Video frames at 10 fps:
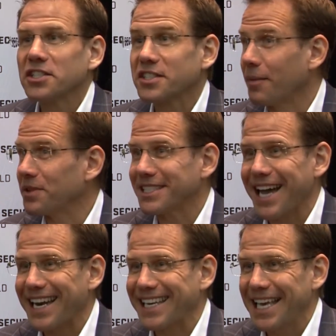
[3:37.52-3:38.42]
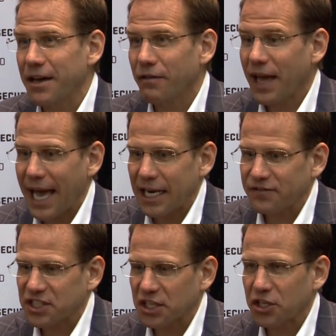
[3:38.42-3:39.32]
something's got to give.
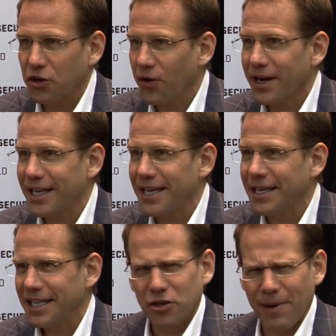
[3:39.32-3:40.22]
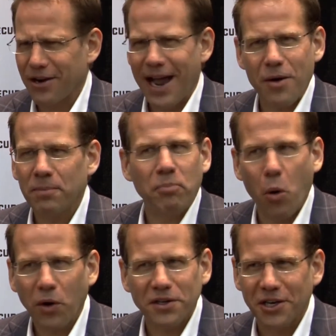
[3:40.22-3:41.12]
And if security, no matter how
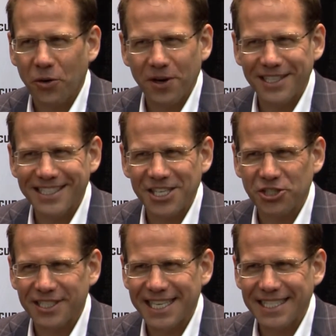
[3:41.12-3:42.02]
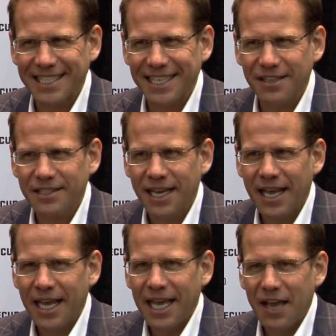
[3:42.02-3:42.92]
important an organization says it is,
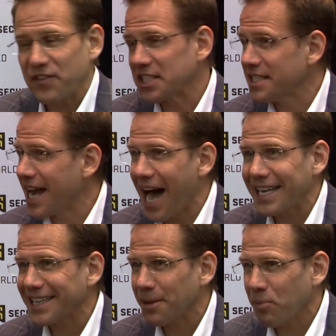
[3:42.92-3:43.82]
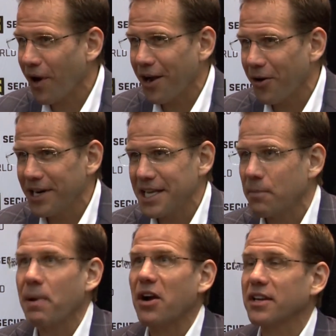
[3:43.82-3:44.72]
if it's not the priority
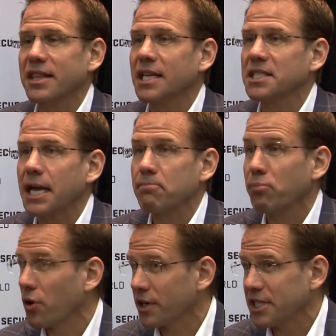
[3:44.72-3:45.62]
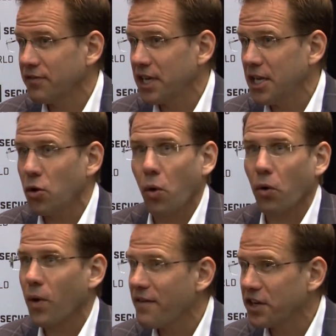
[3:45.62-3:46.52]
compared to things like productivity
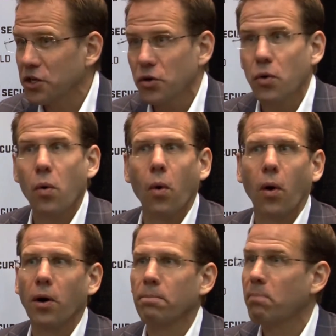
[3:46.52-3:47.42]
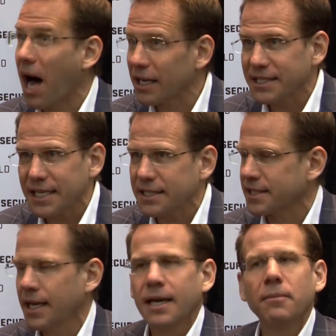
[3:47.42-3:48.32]
or revenue or
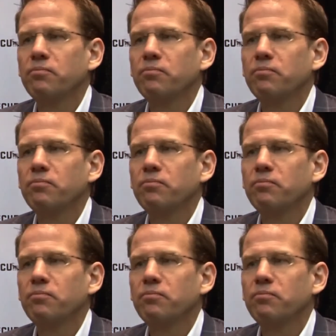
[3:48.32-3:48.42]
politics,